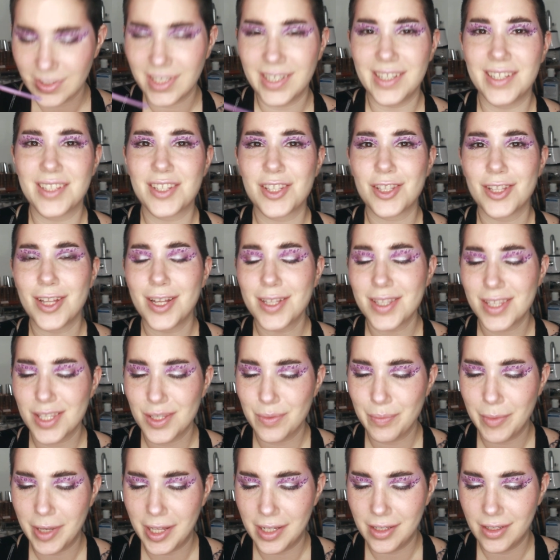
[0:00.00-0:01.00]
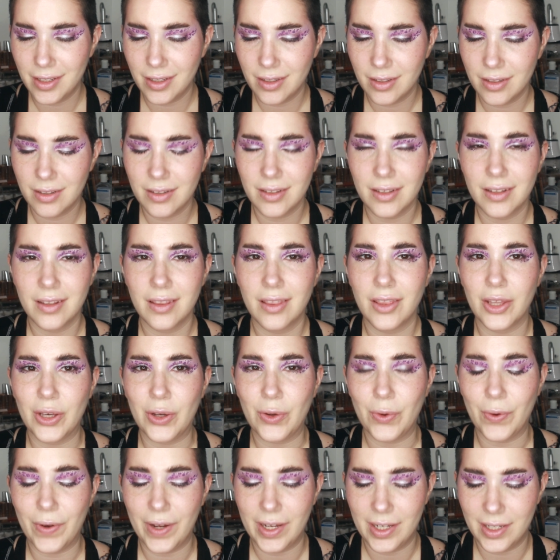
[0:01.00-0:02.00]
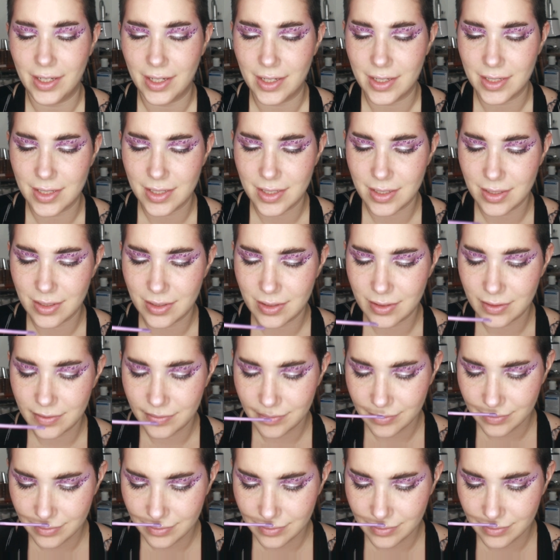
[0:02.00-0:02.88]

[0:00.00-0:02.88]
It's not smelling the greatest.